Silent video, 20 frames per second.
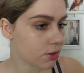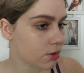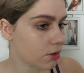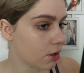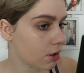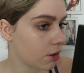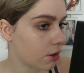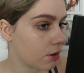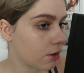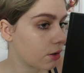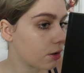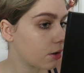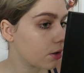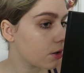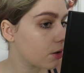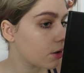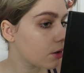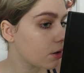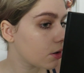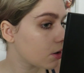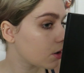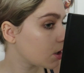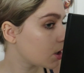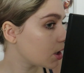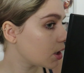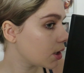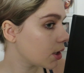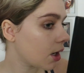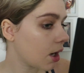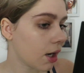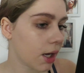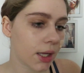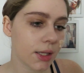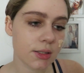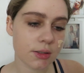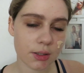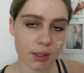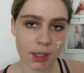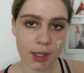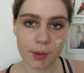So yeah,
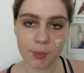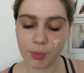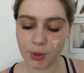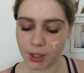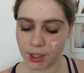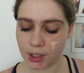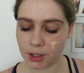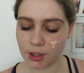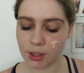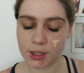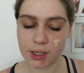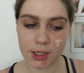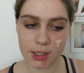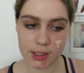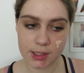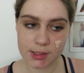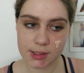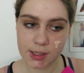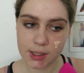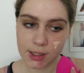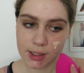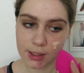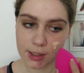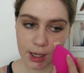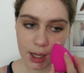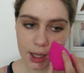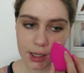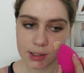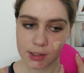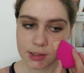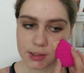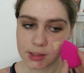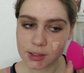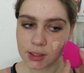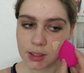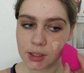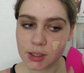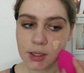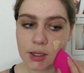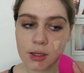it's looking pretty good. It is a nice
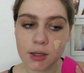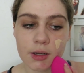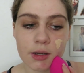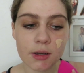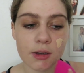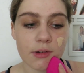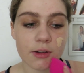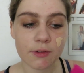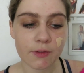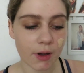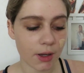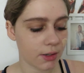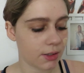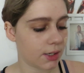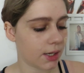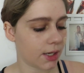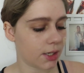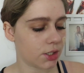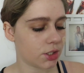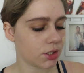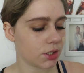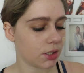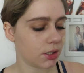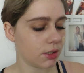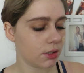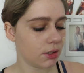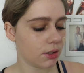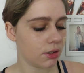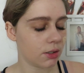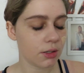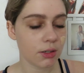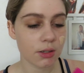foundation.